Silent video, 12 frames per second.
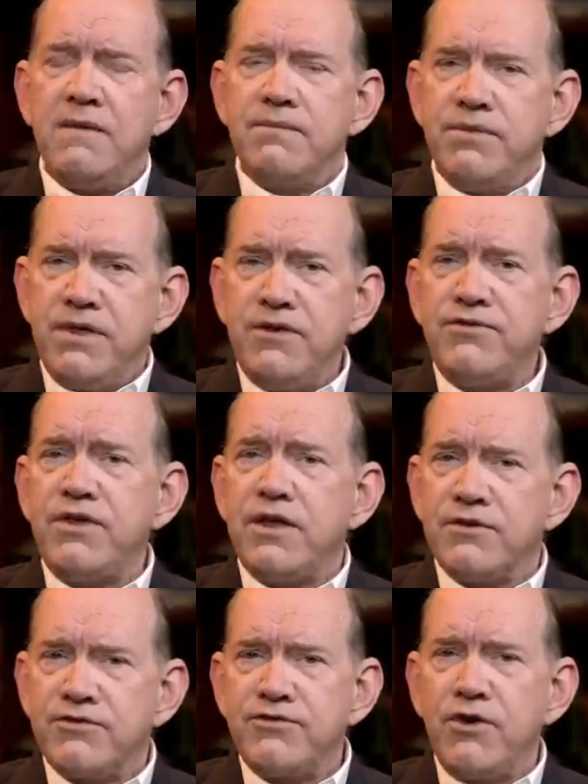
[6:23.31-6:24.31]
This
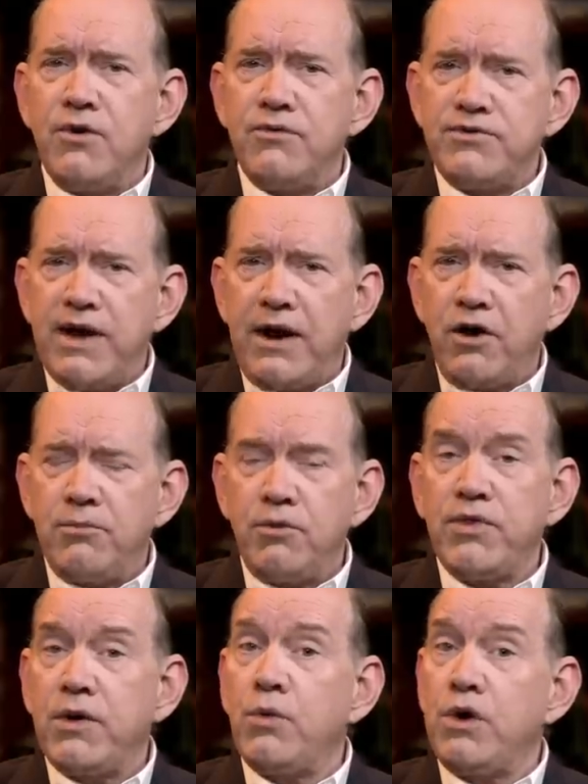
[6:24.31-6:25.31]
is so terrible
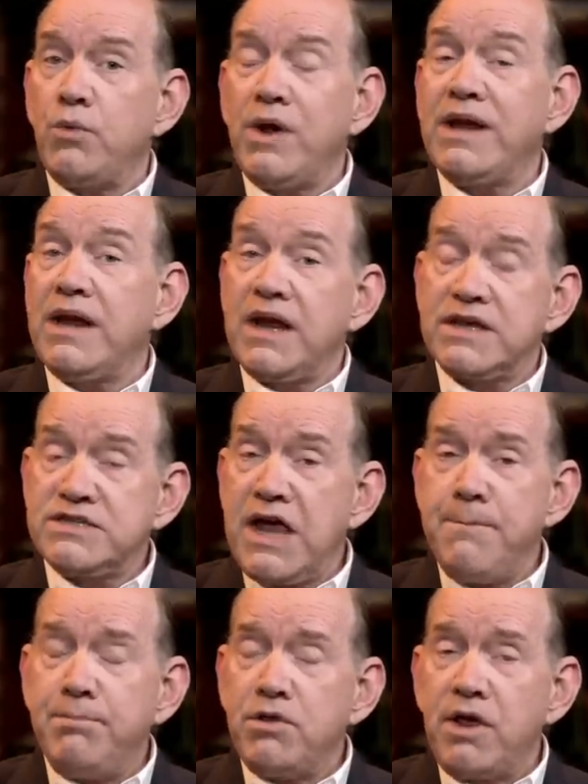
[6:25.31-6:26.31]
that we read an
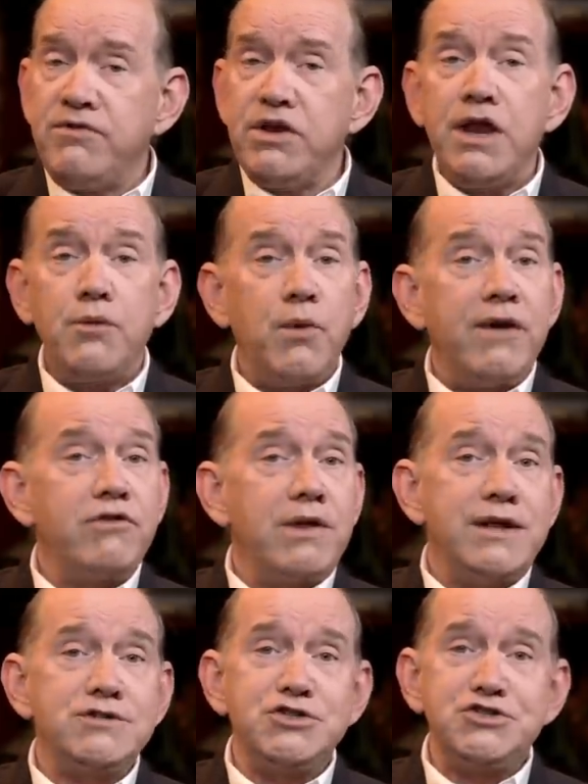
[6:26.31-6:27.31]
example of it in
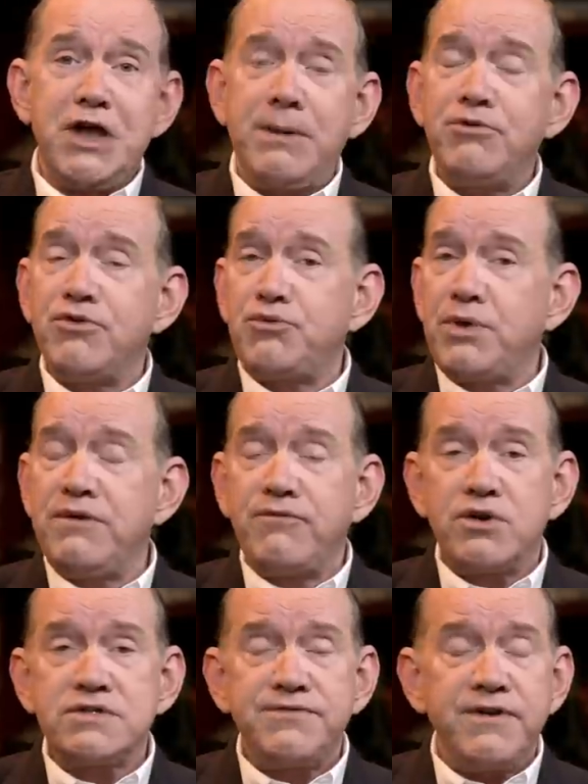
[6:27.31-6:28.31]
Revelation chapter 3
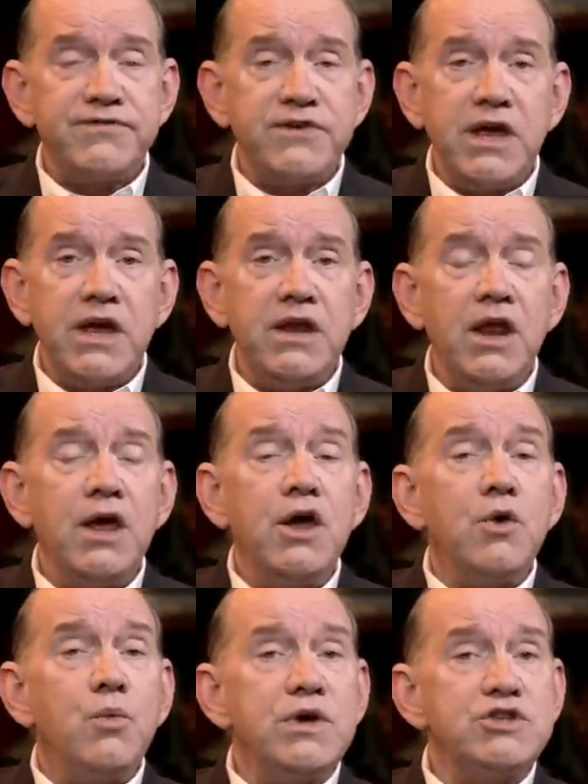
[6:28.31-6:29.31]
verse 15
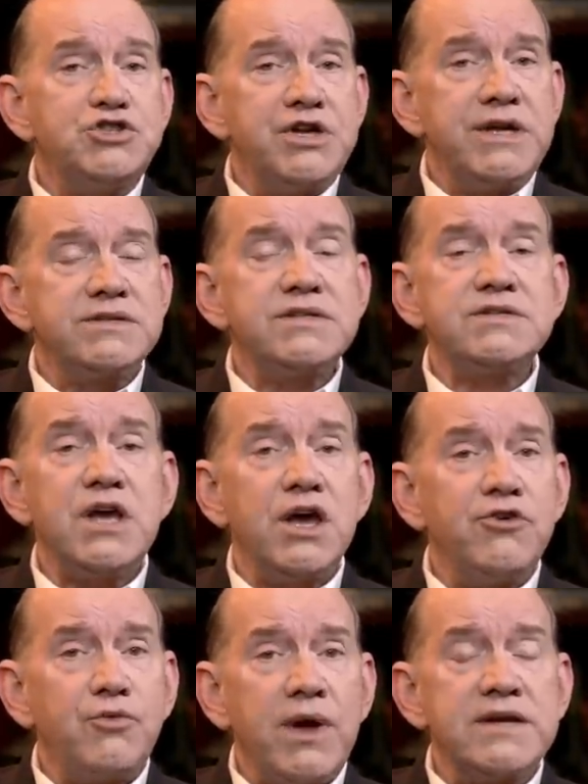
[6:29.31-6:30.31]
when Jesus
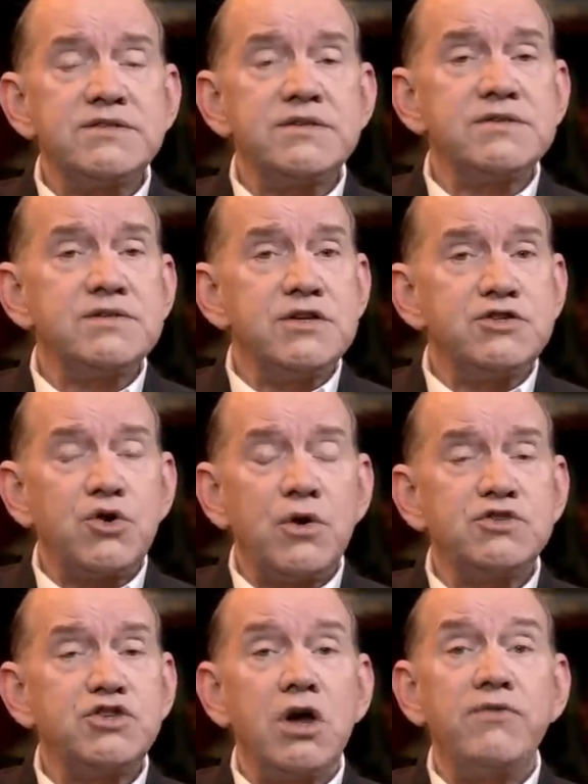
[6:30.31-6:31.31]
addresses the
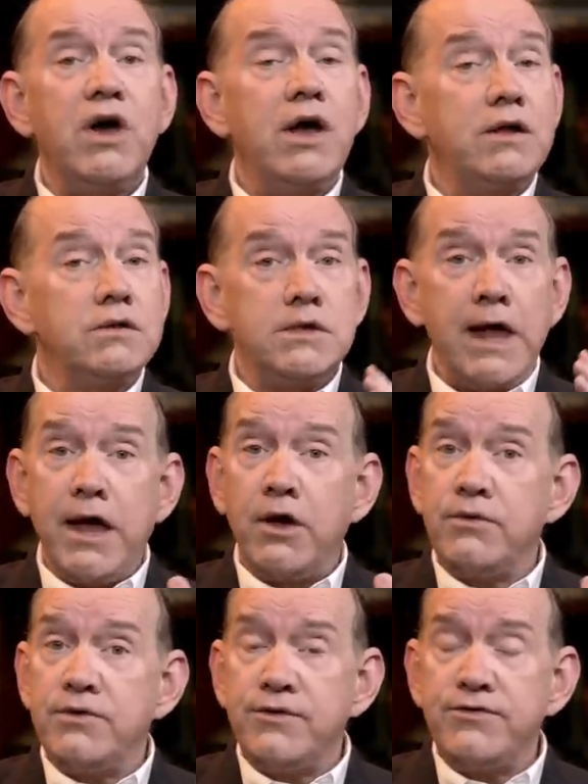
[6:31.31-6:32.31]
church of
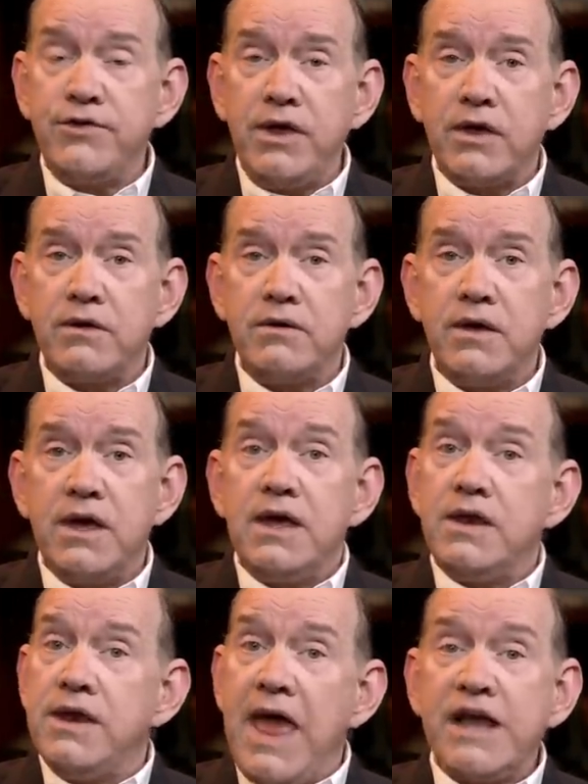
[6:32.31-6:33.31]
Laodicea.
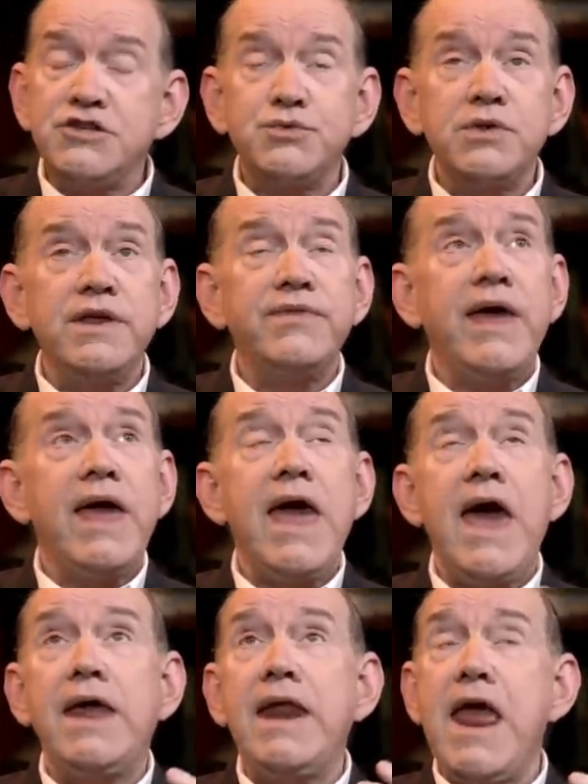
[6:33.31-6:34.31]
Naturally, they
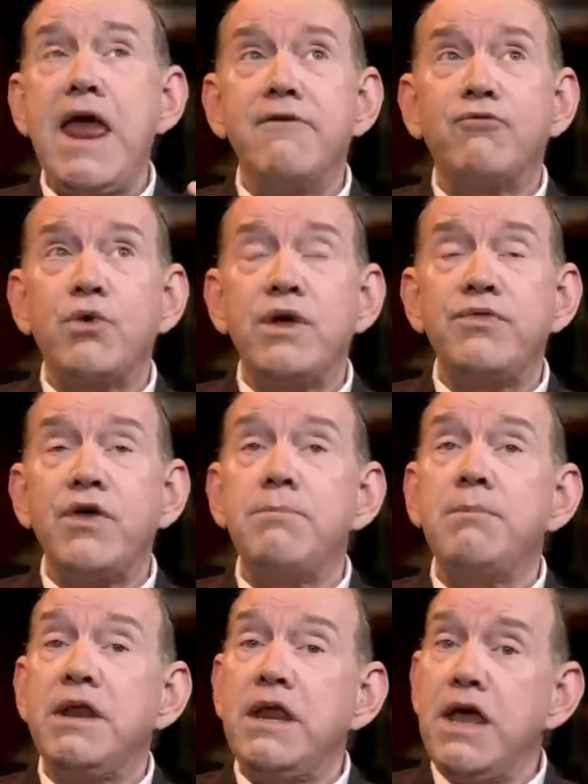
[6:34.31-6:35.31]
had everything,
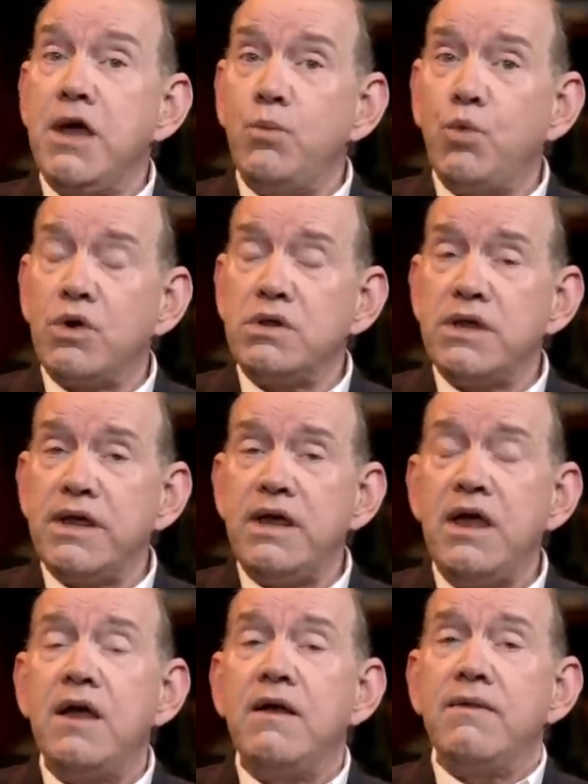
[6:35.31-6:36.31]
but inwardly,
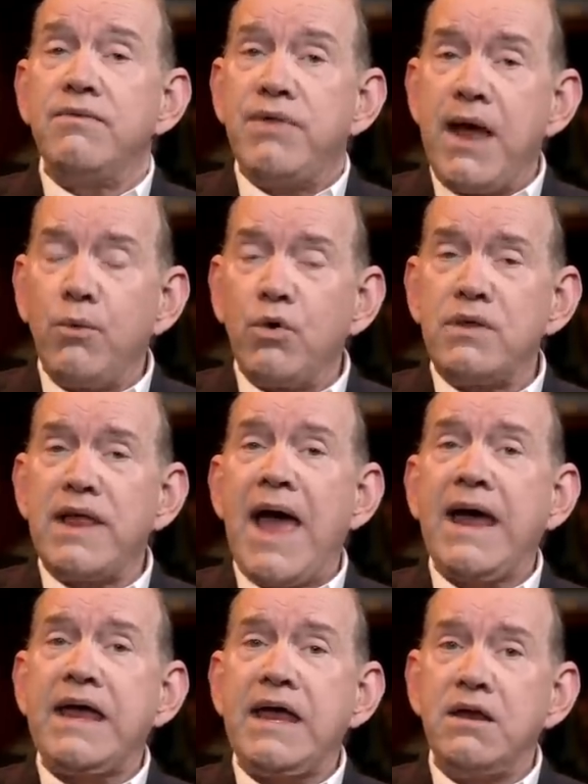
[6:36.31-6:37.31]
they were
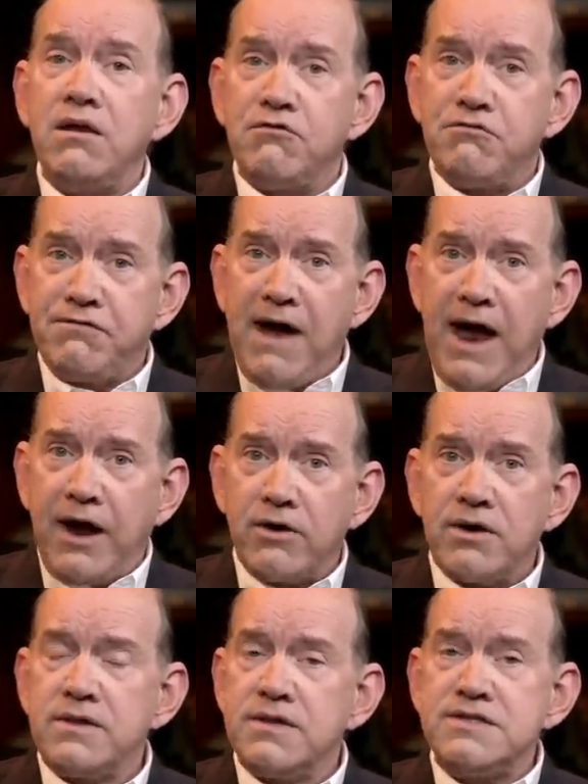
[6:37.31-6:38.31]
lacking fire.
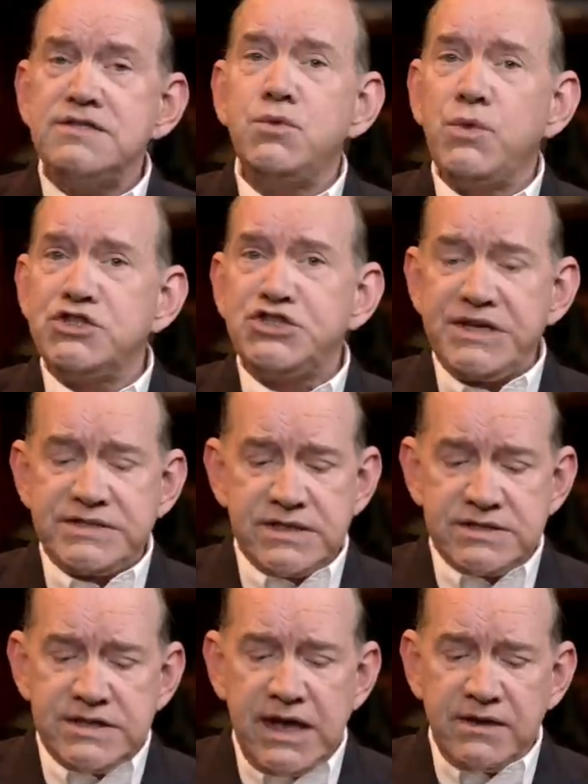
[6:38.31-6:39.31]
Listen to what Jesus
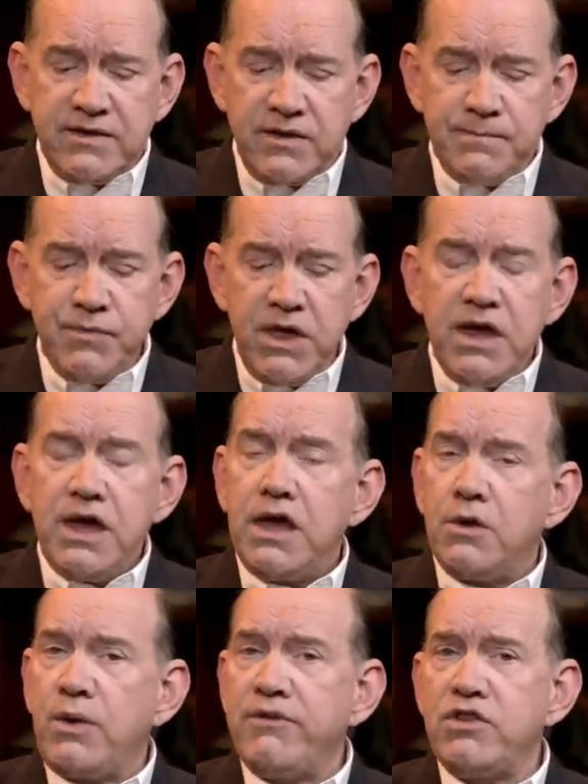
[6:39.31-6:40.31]
said to them
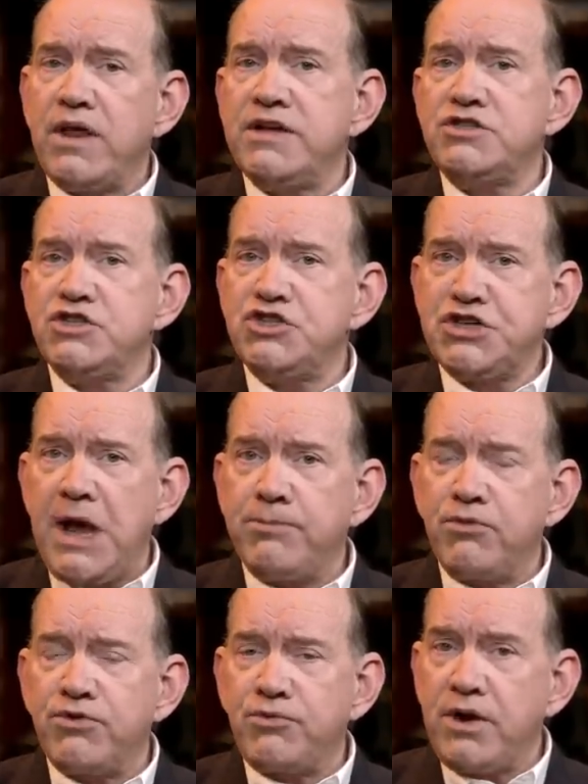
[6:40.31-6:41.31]
in Revelation
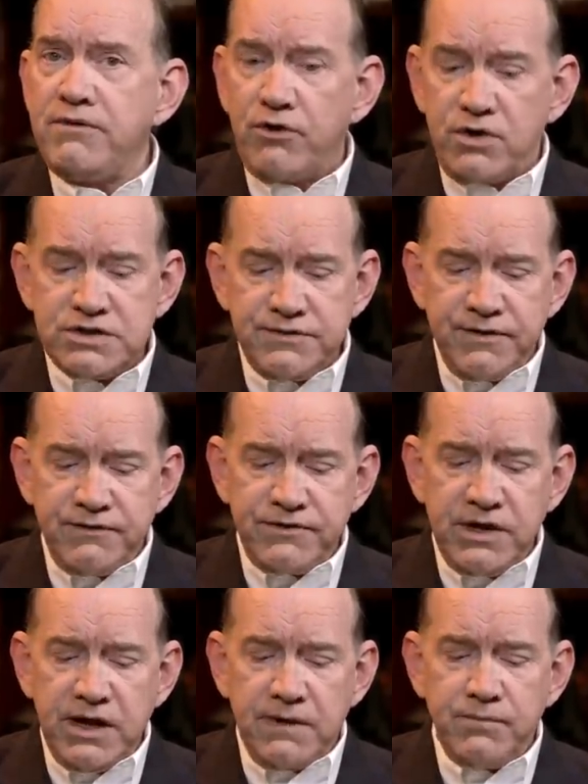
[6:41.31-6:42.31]
chapter 3, verse
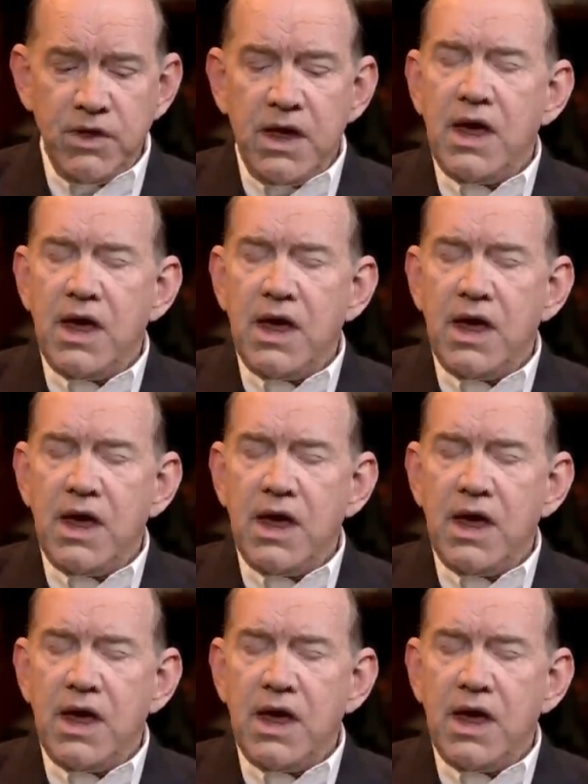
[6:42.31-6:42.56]
15.